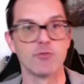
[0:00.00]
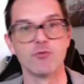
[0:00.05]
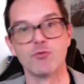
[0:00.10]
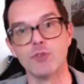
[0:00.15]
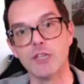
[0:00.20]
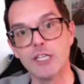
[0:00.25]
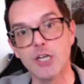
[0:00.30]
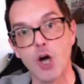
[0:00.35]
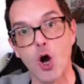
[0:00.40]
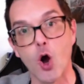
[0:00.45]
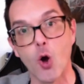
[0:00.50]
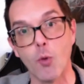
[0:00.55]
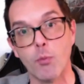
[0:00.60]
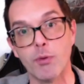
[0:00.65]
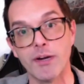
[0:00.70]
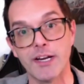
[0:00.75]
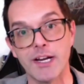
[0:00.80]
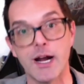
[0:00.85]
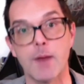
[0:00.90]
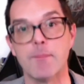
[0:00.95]
It would really
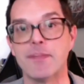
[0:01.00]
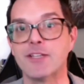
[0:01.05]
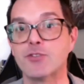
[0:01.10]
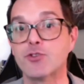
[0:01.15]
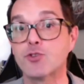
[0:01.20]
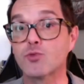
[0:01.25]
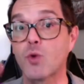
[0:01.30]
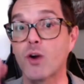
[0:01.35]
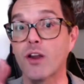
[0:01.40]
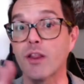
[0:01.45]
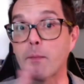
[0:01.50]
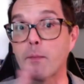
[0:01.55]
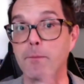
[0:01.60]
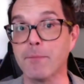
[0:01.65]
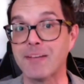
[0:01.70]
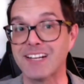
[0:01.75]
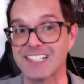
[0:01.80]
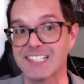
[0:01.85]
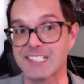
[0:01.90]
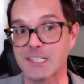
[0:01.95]
open it up. This was one of the
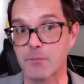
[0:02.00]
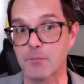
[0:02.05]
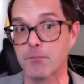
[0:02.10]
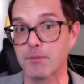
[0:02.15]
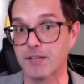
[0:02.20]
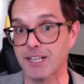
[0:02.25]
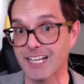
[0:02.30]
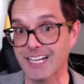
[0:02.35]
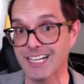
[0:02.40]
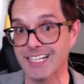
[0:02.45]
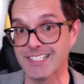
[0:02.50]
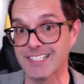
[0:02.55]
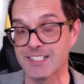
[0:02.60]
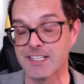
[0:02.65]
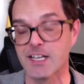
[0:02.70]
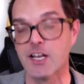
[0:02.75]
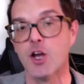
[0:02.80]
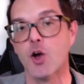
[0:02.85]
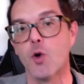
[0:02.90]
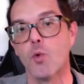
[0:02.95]
biggest
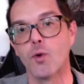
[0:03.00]
complaints